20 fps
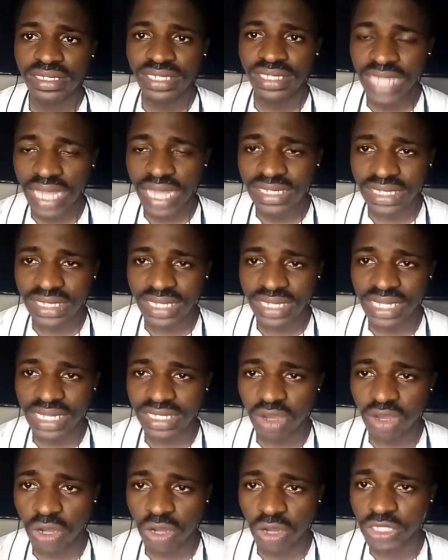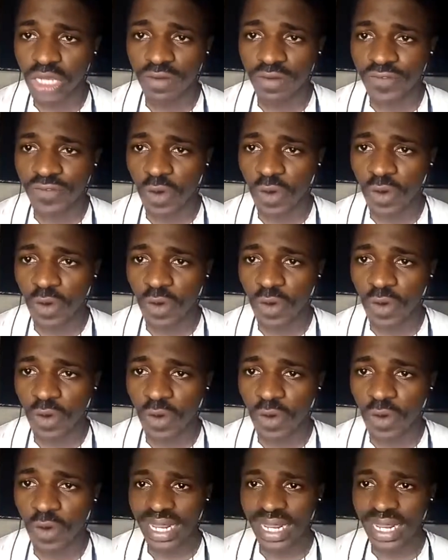sense it on your phone,
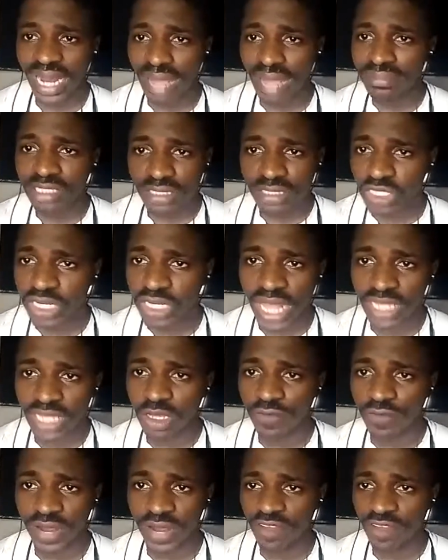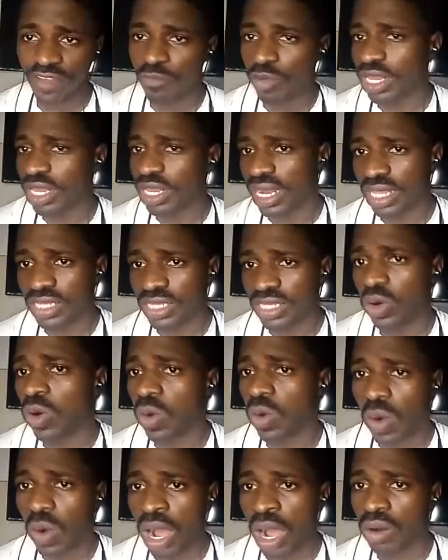and the alarm triggers off, and everybody can,
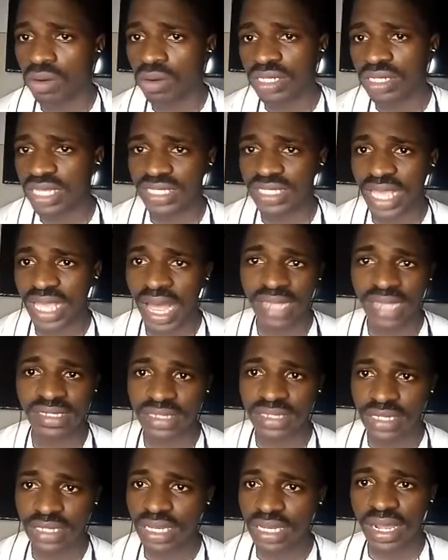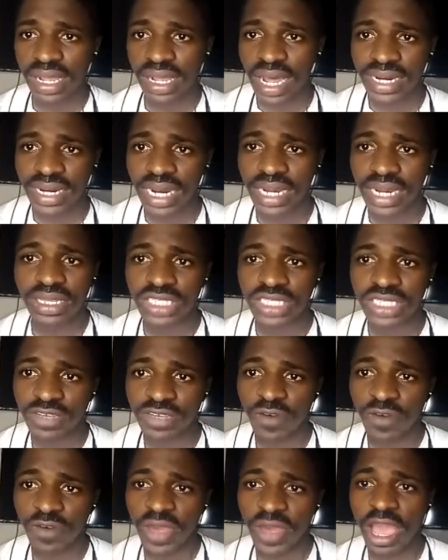oh wow, there's gas, and then
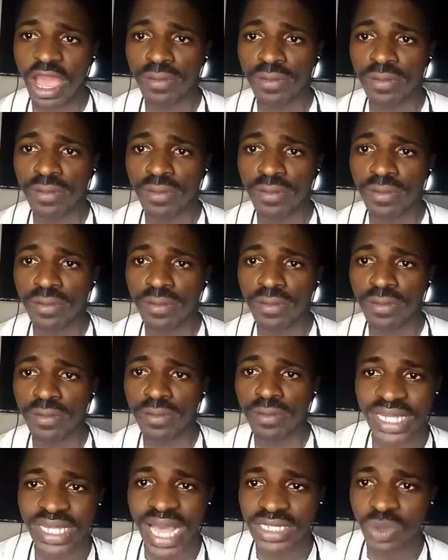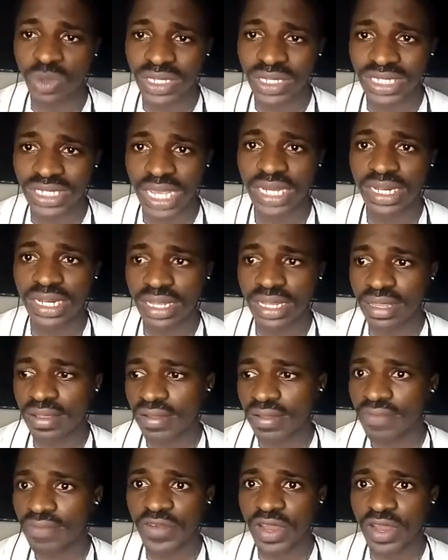it even helps to reduce the gas wasted.
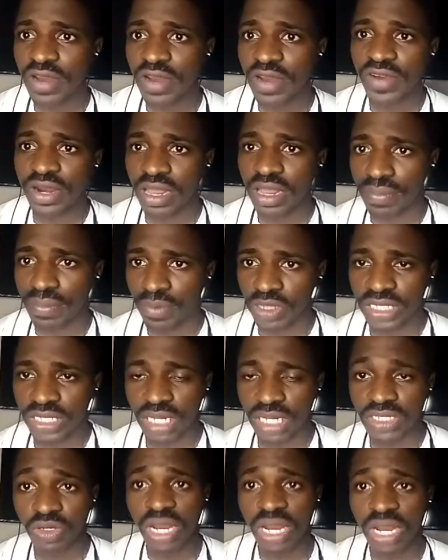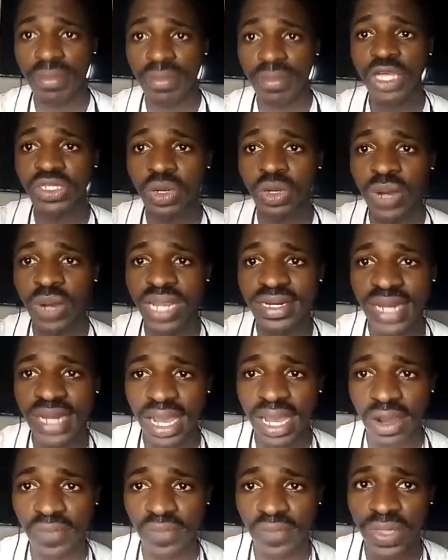Very, very important. So let me just go
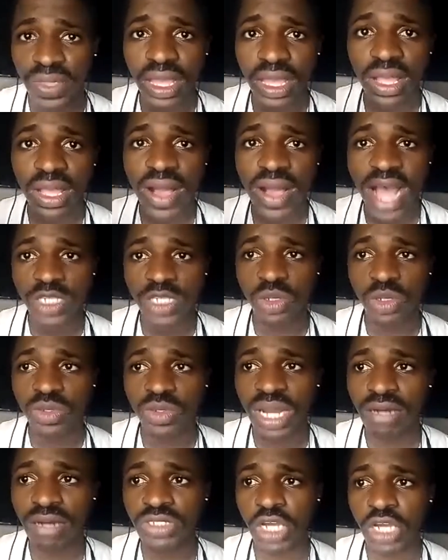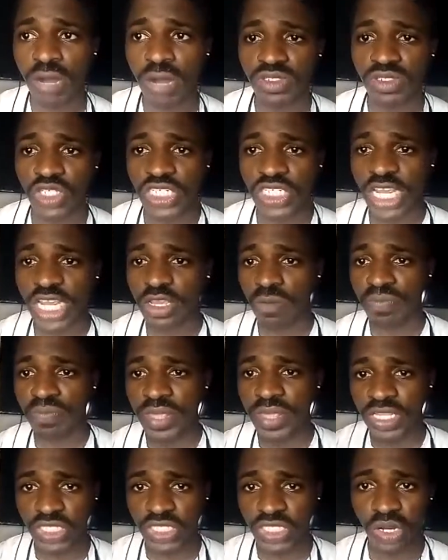right now as we round up to share
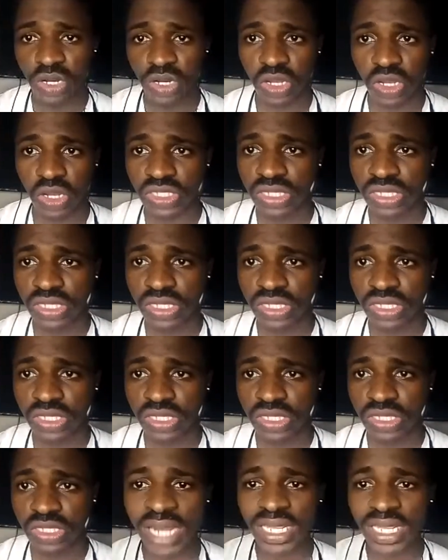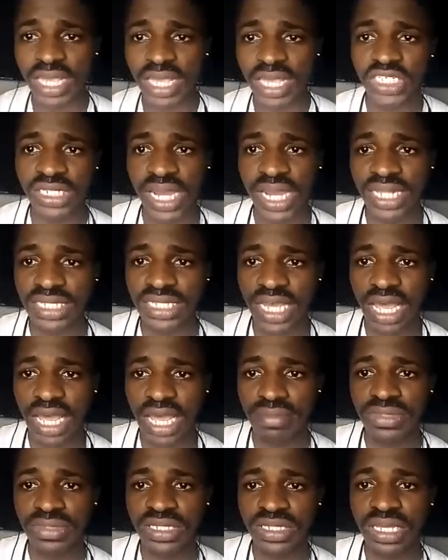you pictures of smart kitchen
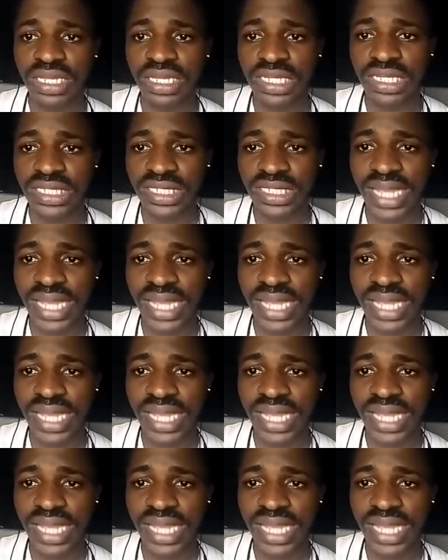items